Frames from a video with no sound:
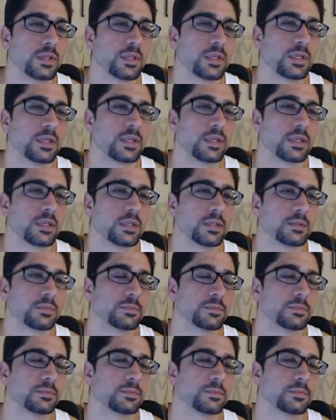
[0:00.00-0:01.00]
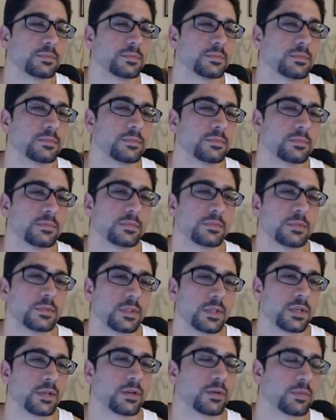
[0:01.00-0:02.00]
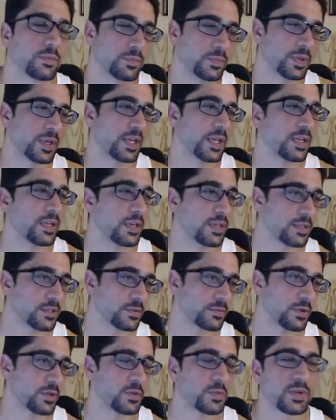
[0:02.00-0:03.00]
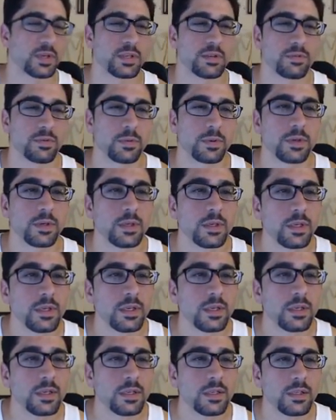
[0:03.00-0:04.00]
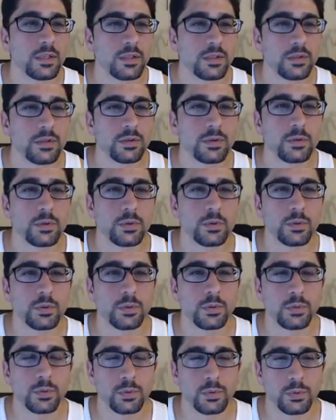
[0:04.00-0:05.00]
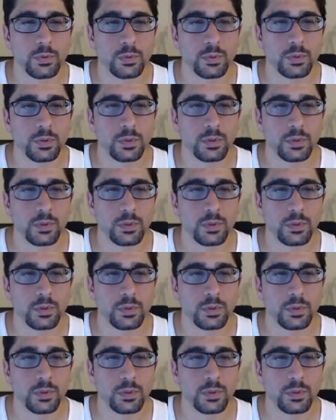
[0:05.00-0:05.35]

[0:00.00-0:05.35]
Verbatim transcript: do? Um. Here, hit yes. Why don't you pick a different one? Do.